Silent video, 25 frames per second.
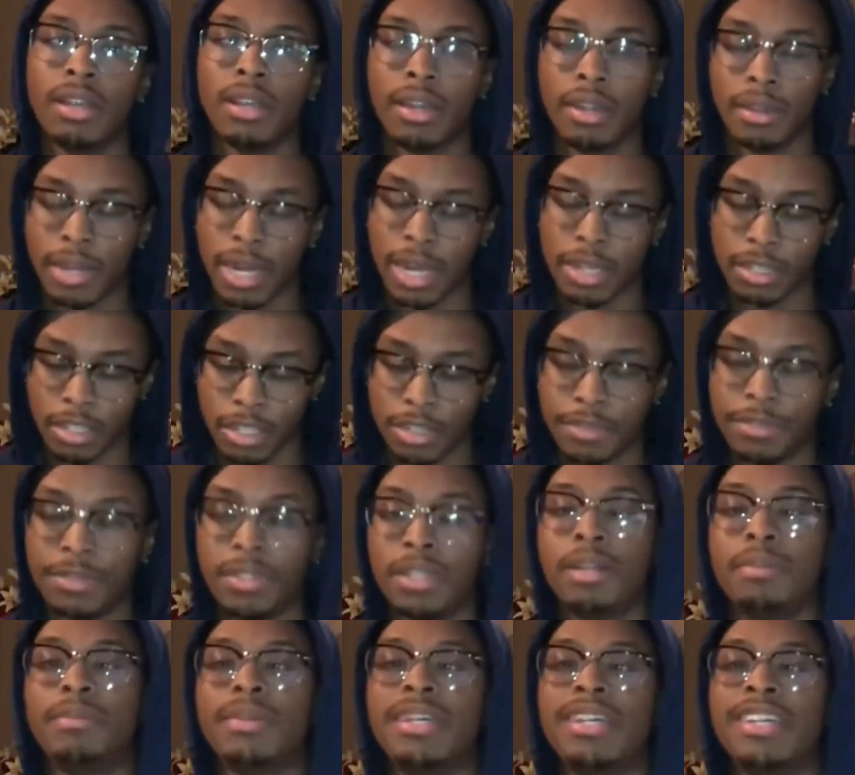and I love
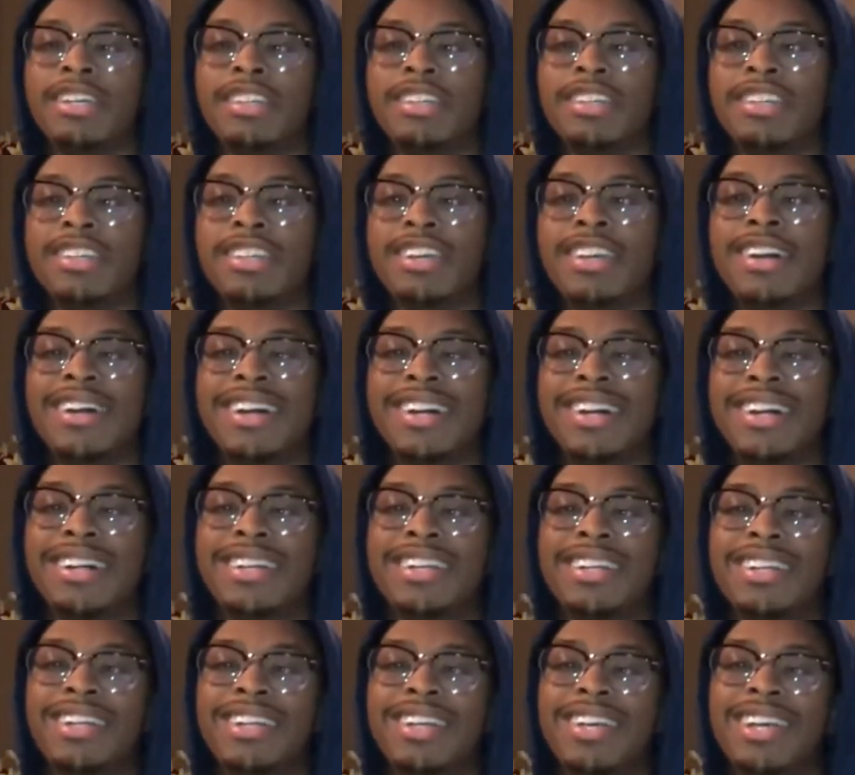y'all, man.
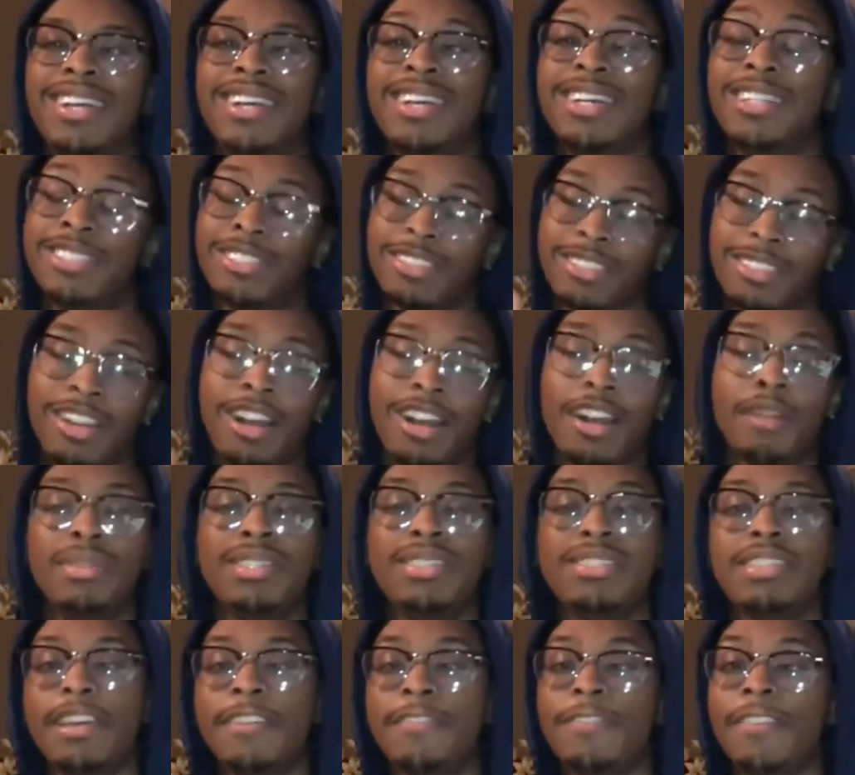Alright? So y'all be
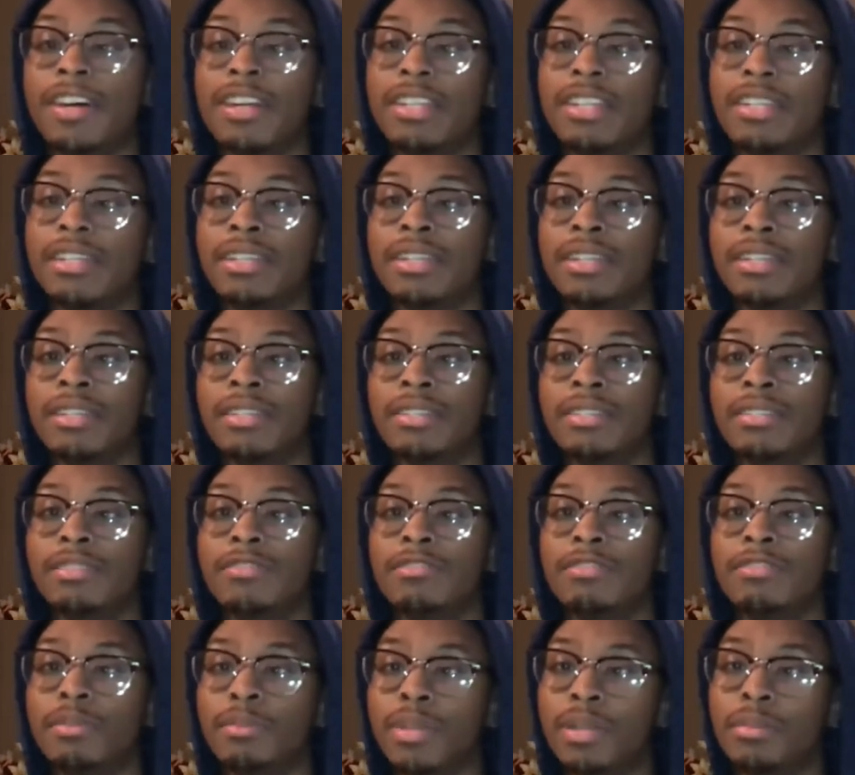safe out there.
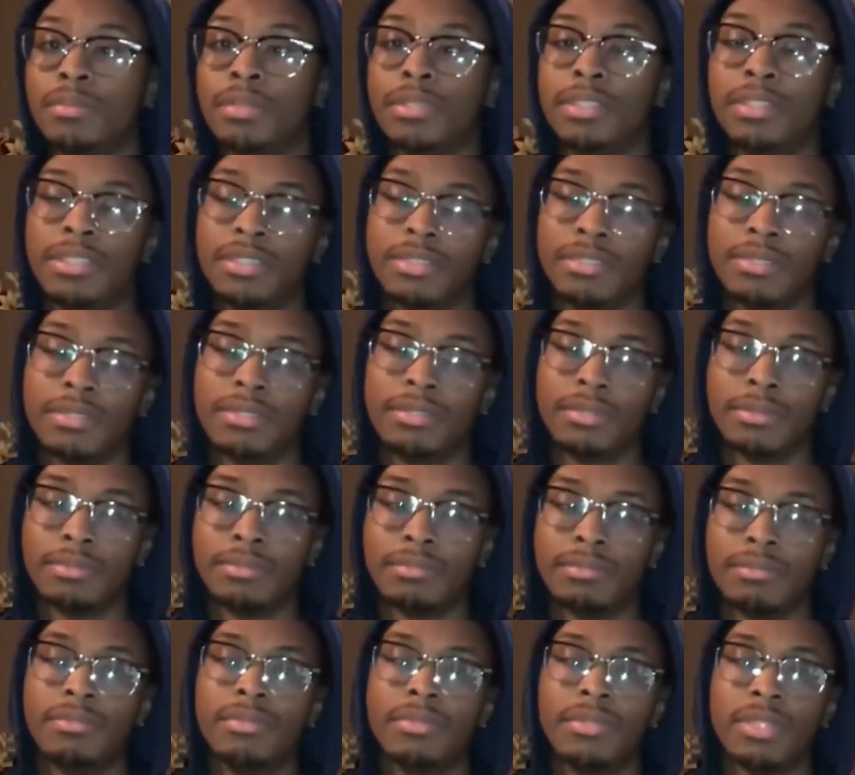Remember,
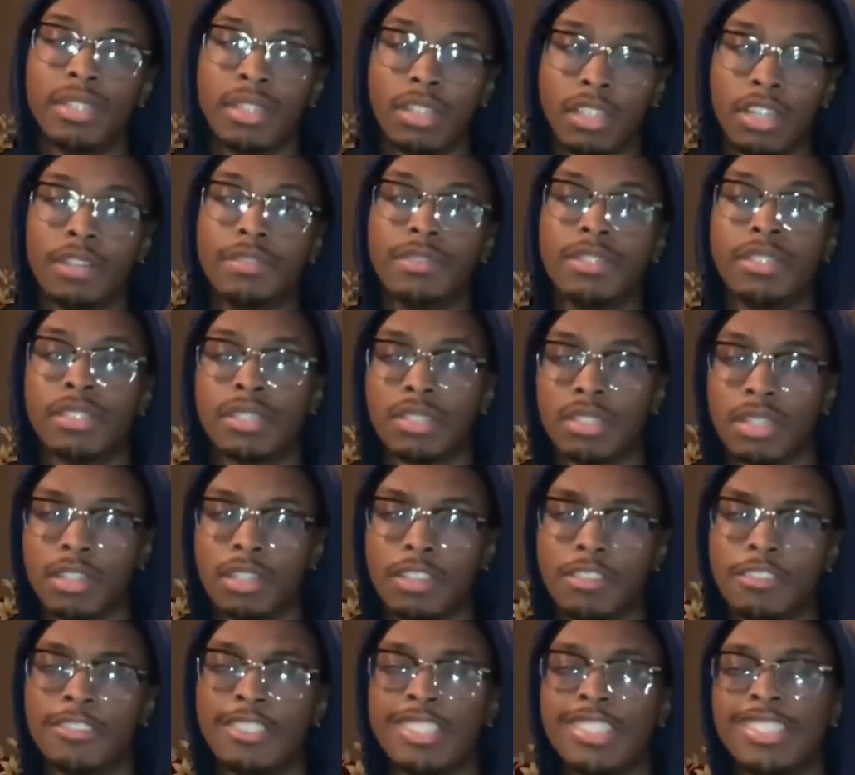love
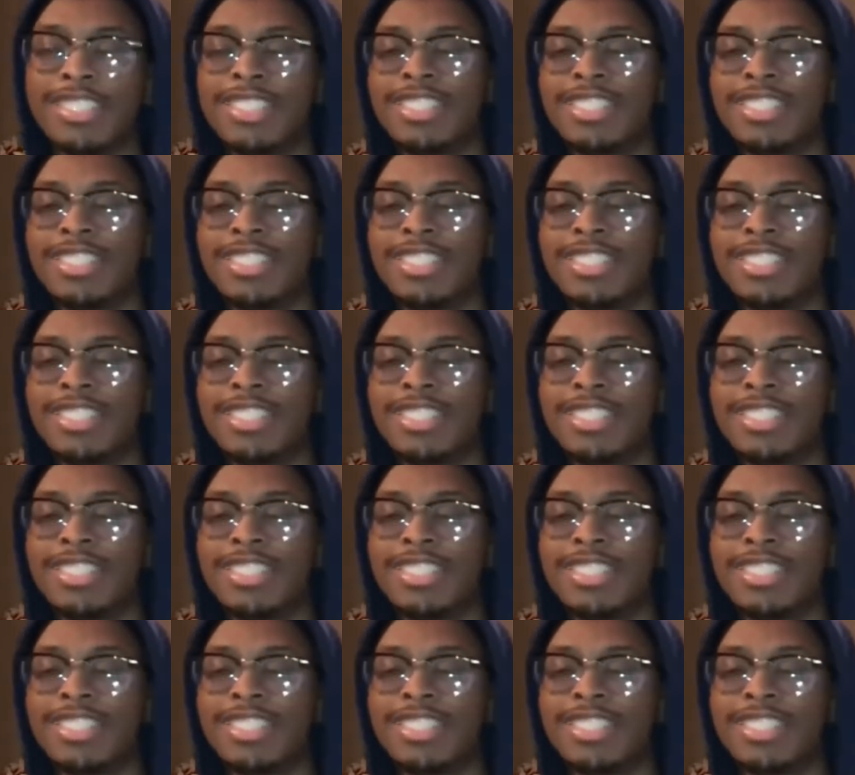yourself.